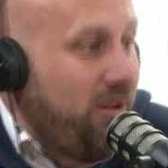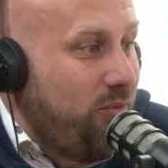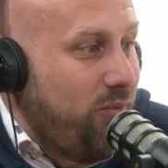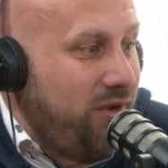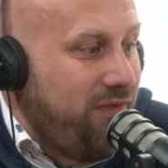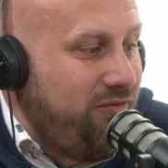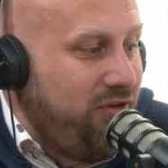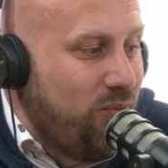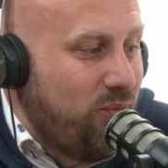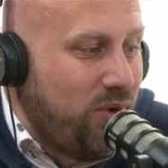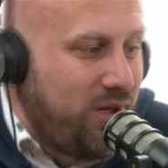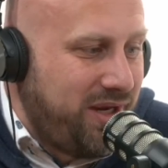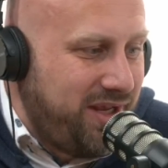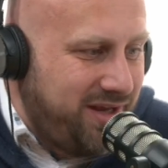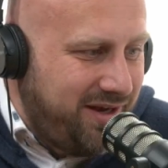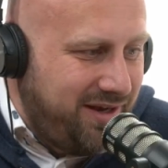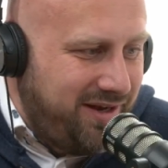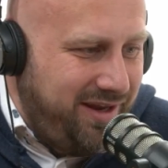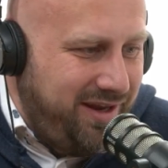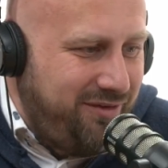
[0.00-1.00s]
way, if you want to
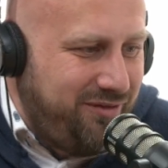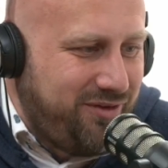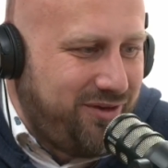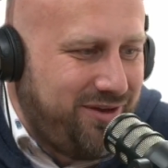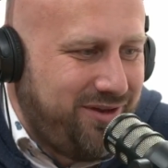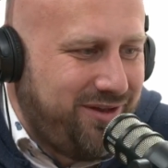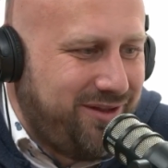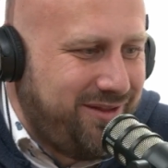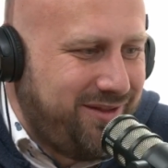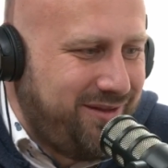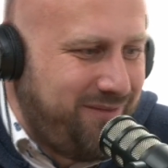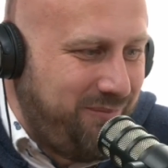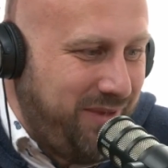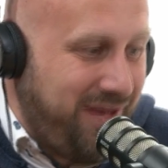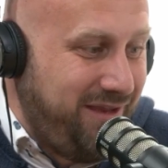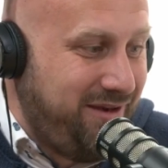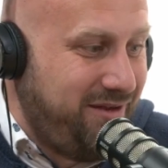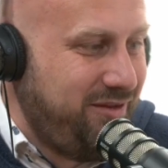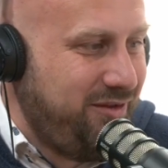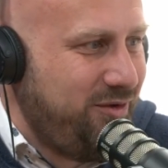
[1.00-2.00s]
get even uh,
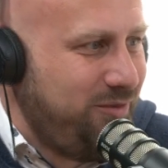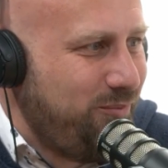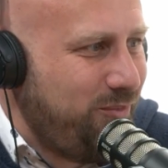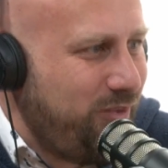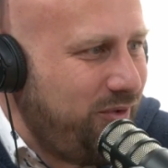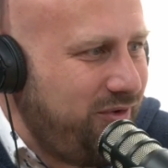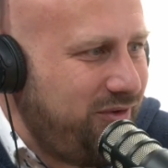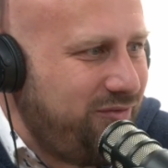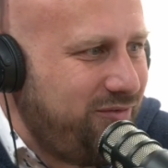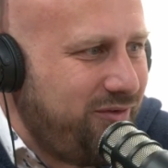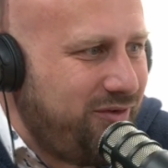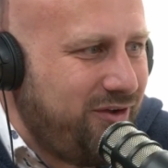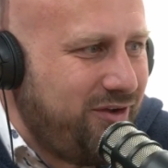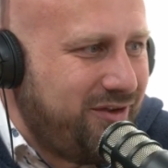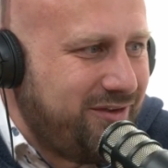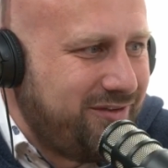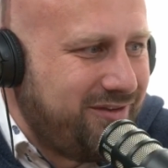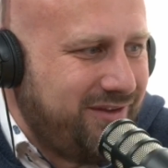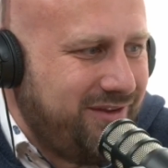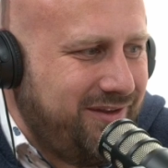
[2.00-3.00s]
make it a little more
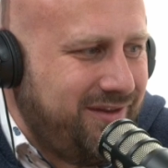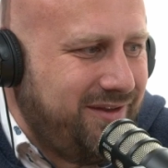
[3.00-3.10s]
difficult,